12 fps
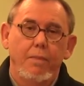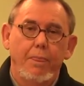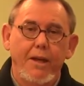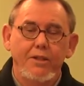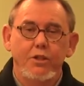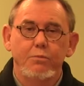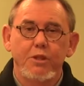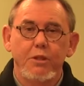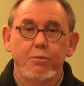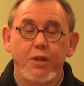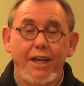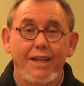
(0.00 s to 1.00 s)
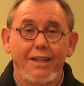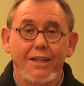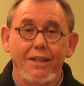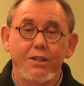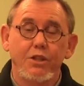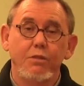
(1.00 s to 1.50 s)
That should be the plan,
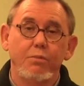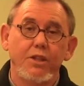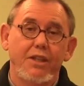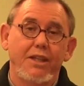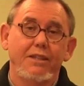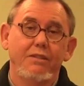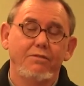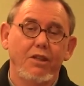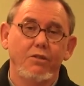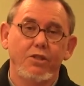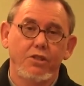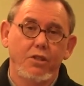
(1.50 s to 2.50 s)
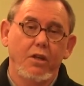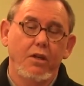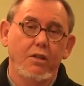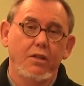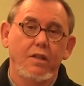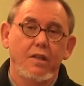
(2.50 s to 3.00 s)
and it should be at the very
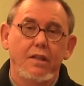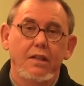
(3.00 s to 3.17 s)
start,